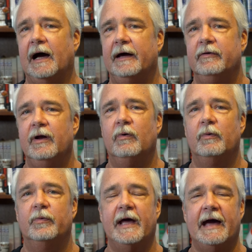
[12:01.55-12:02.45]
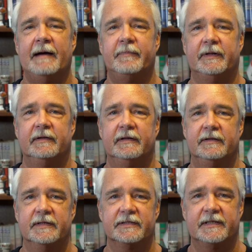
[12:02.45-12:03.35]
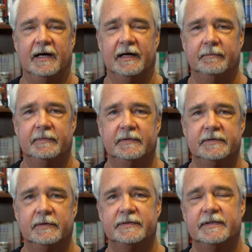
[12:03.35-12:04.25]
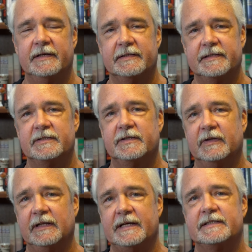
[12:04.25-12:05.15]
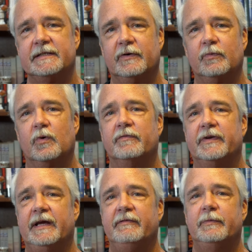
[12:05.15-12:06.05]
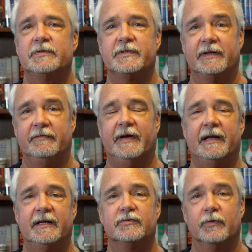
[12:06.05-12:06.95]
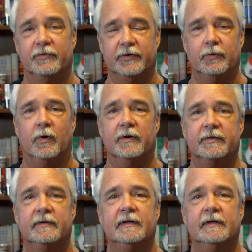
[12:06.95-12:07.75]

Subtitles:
I don't know what would happen this time. So it's, in a sense, in the last Civil War, the Navy was an advantage for the North.